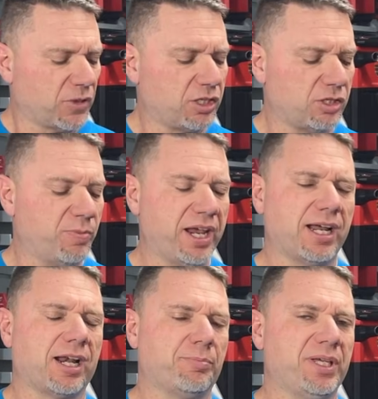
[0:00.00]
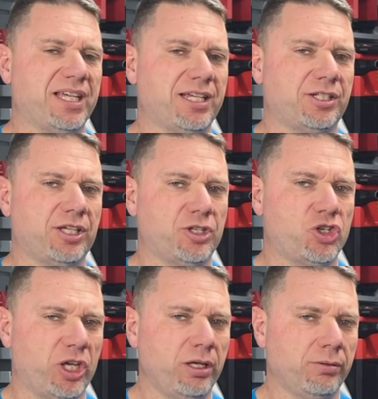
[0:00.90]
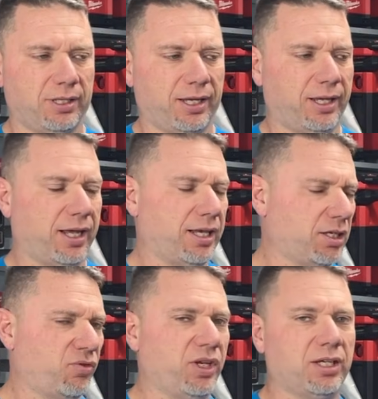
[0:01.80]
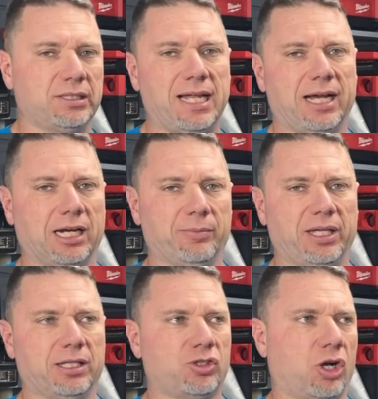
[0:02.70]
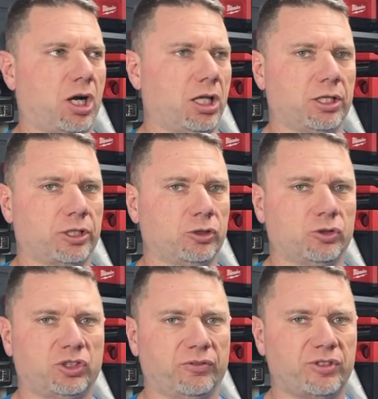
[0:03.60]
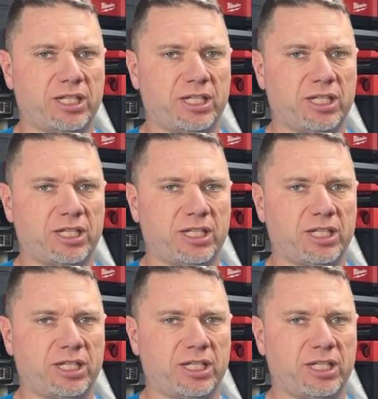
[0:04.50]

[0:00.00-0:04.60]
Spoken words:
This is made out of PETG, and this video is not going to be this all-inclusive